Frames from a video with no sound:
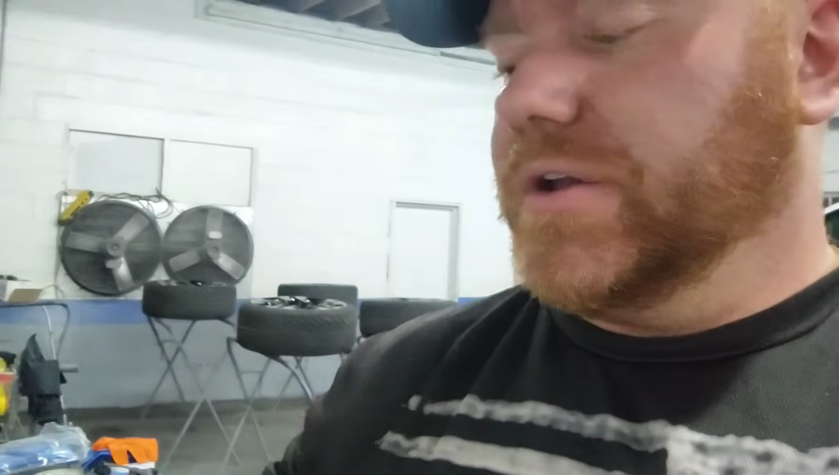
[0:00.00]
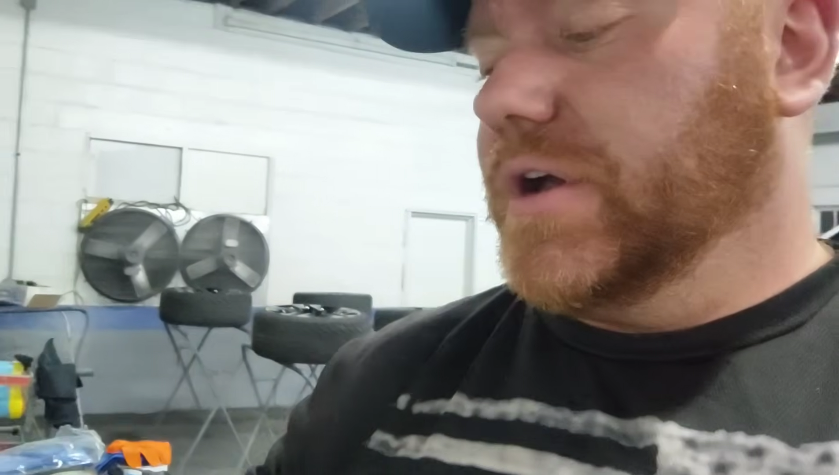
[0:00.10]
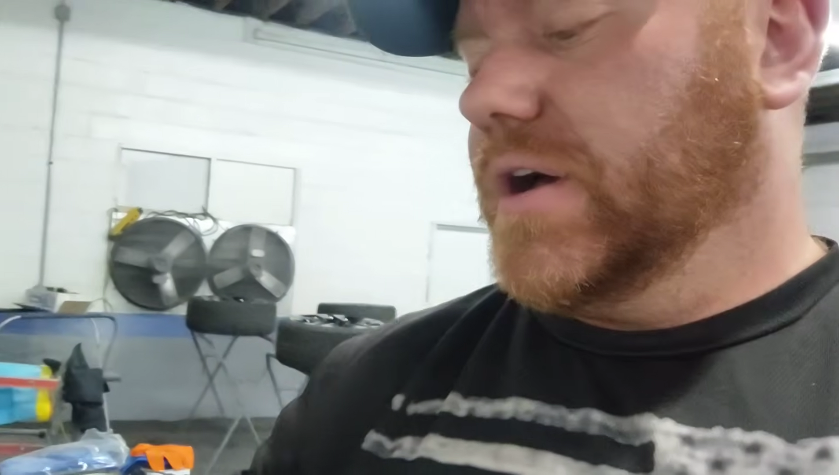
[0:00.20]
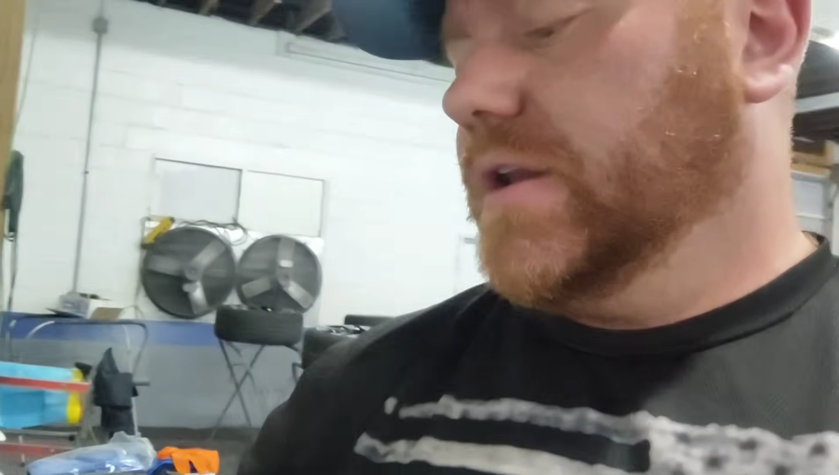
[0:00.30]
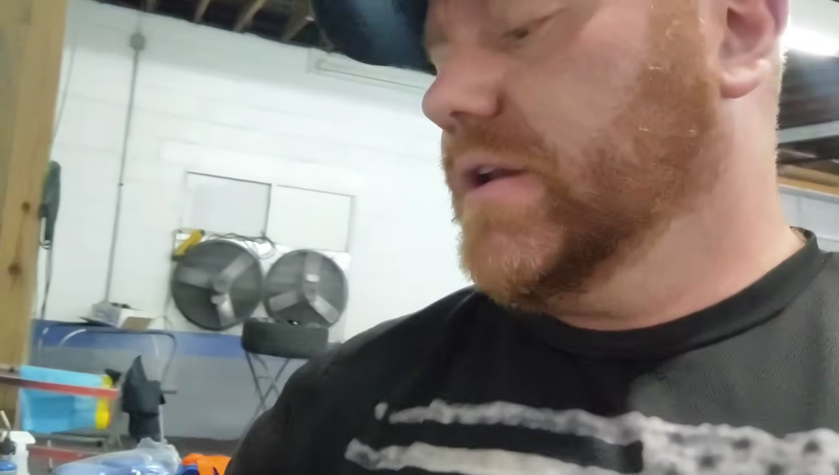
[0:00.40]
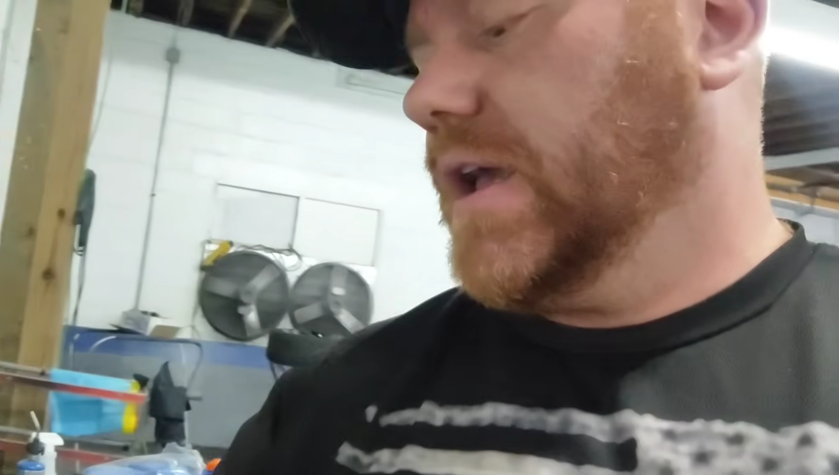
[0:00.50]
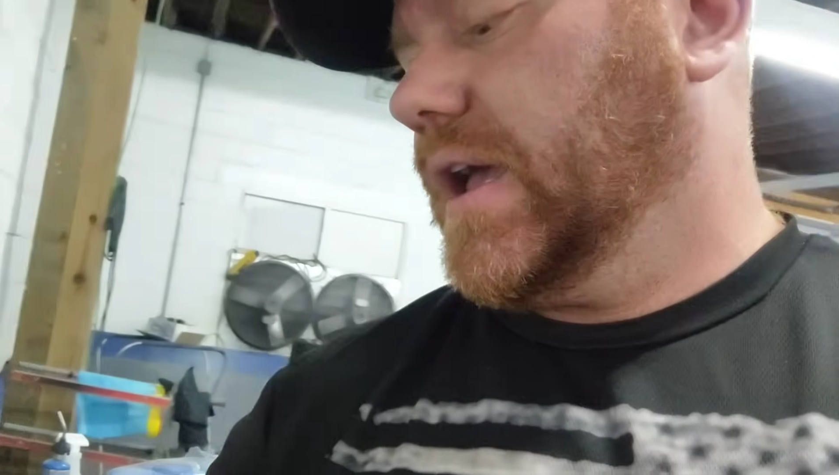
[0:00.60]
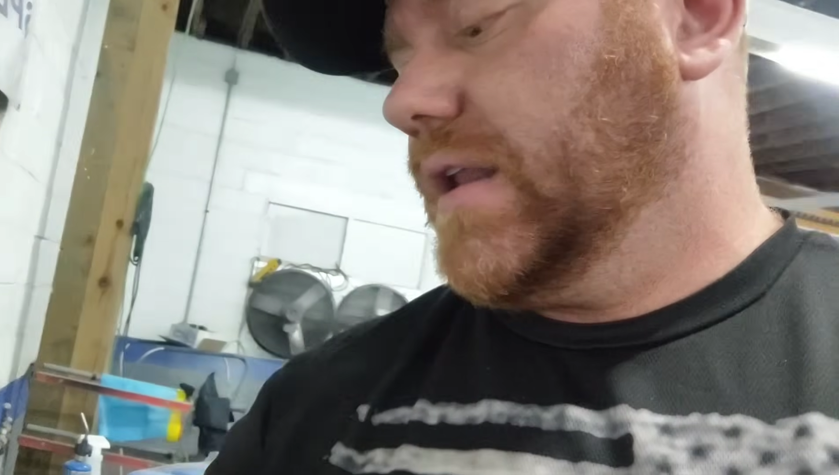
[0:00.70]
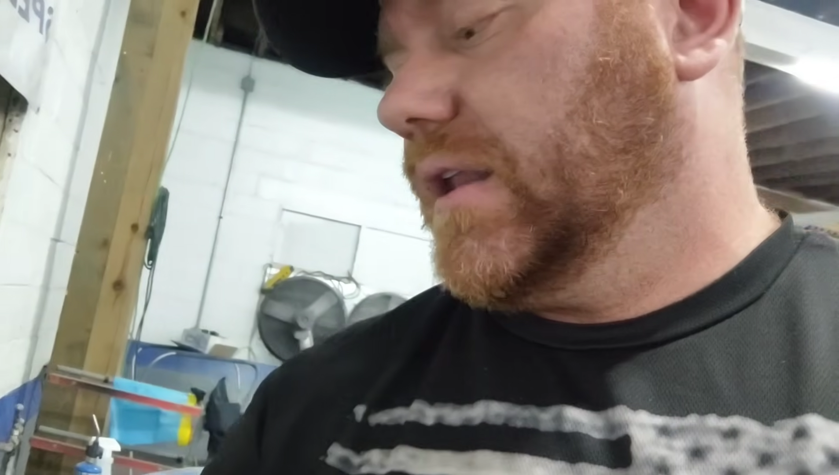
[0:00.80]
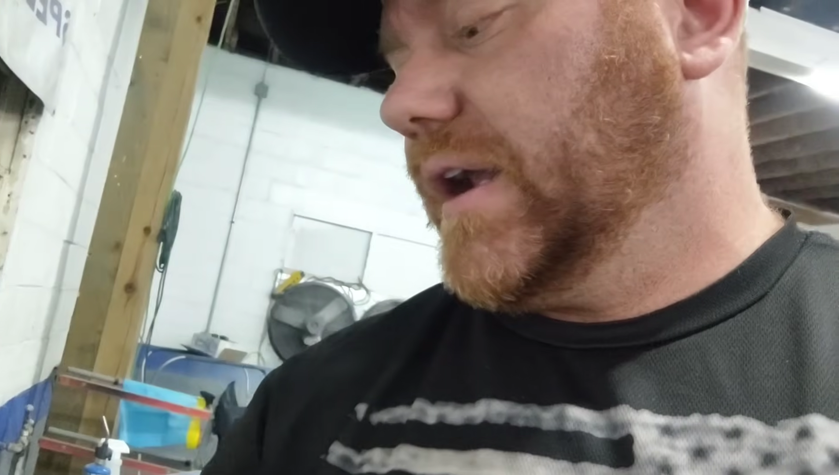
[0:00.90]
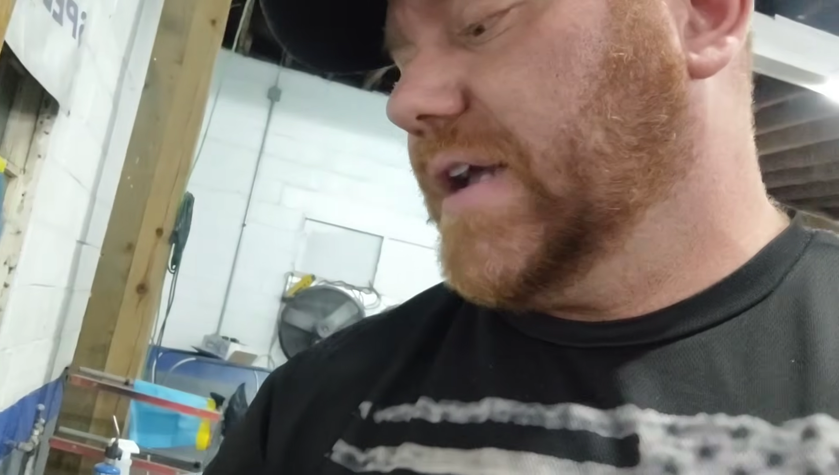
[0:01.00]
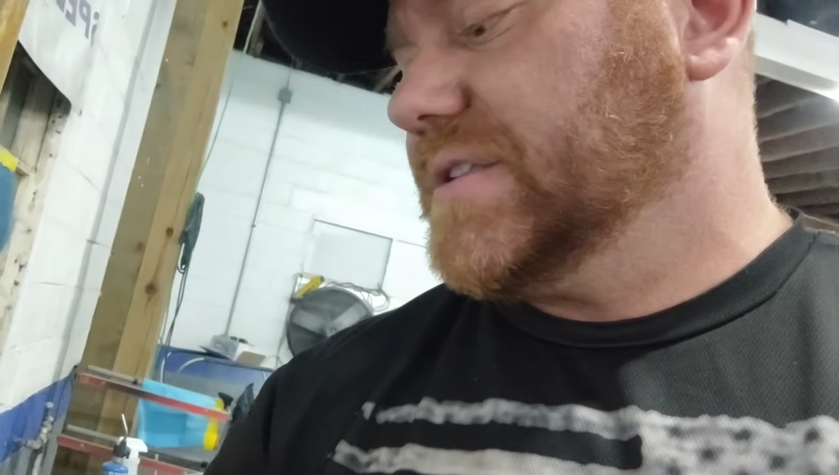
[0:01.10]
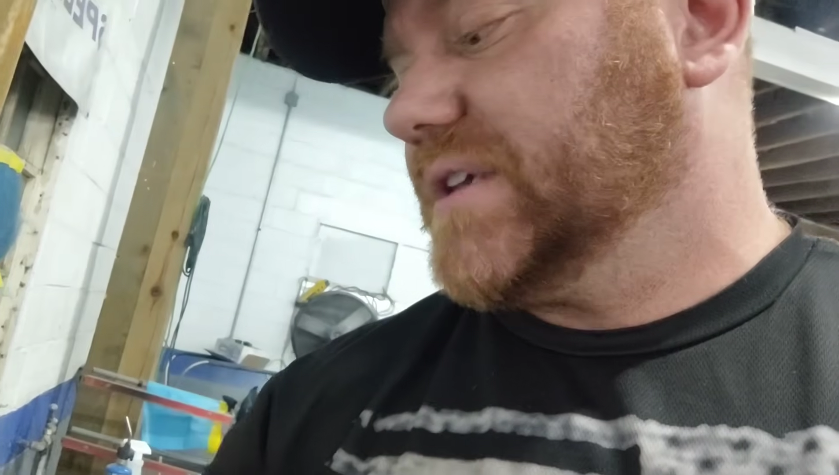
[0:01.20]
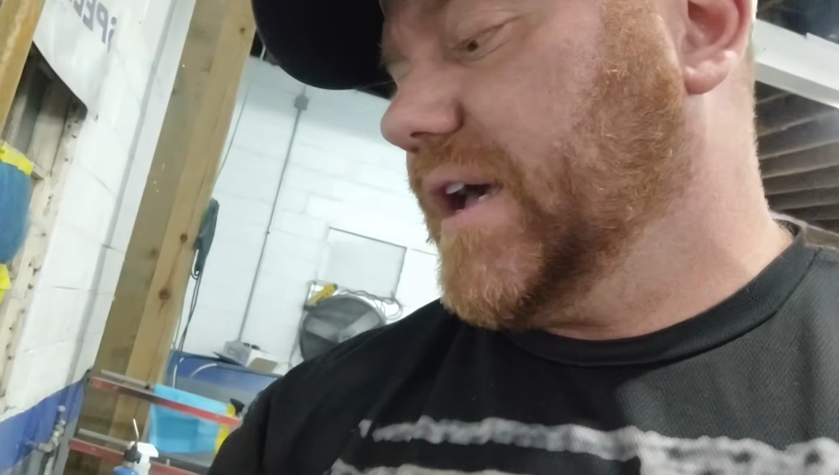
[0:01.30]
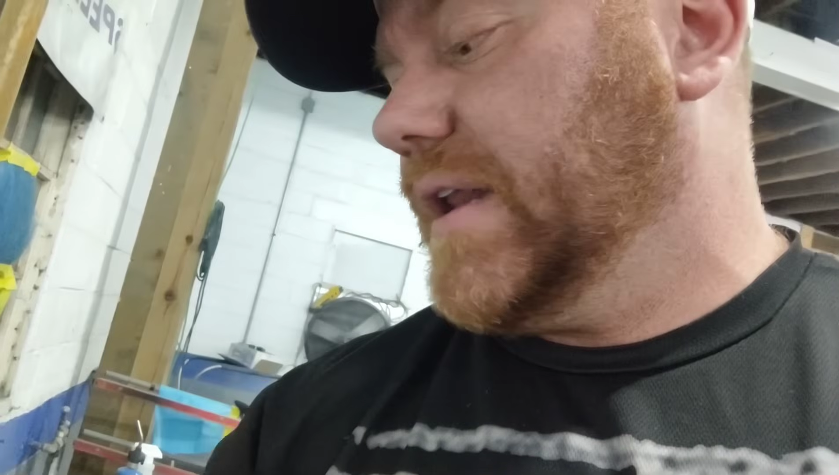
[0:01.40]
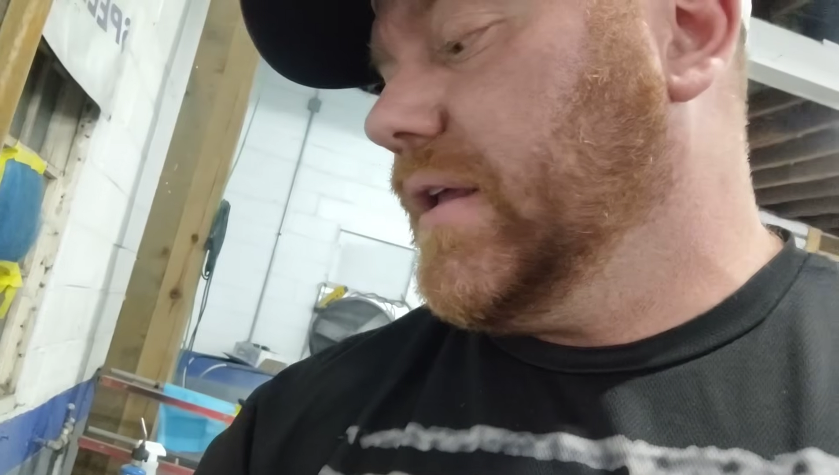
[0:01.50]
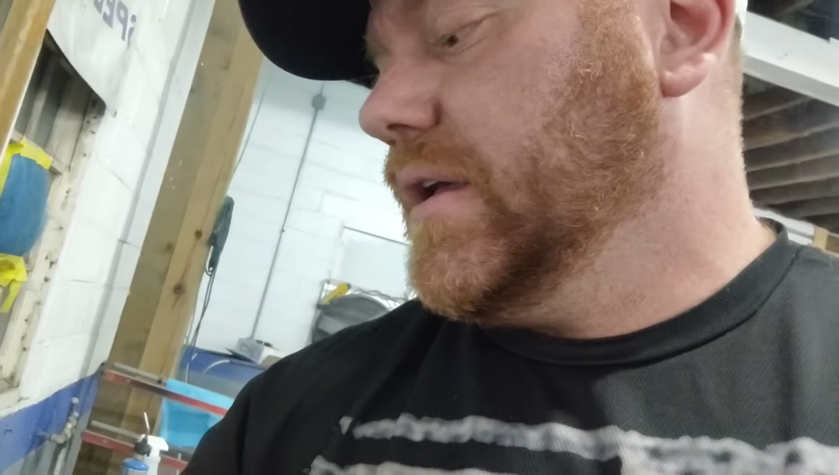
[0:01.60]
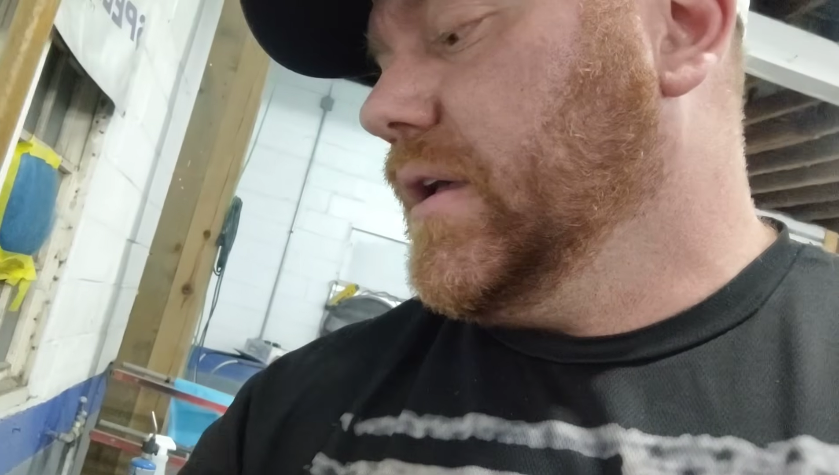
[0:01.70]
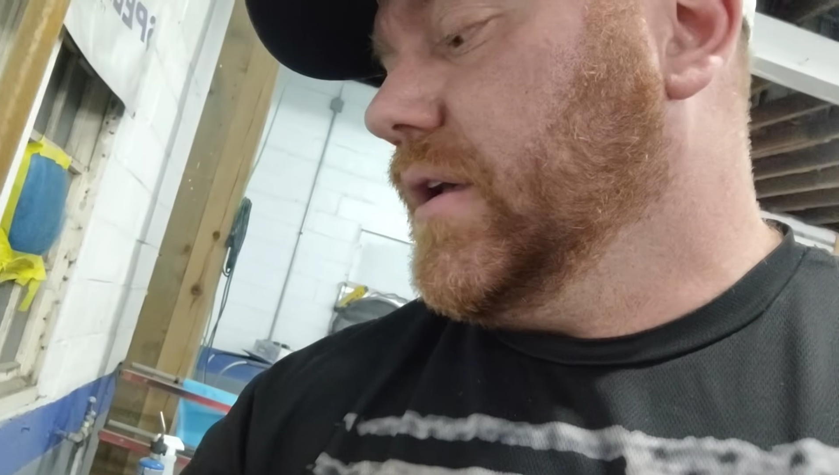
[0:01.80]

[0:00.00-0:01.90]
gun, and like I said,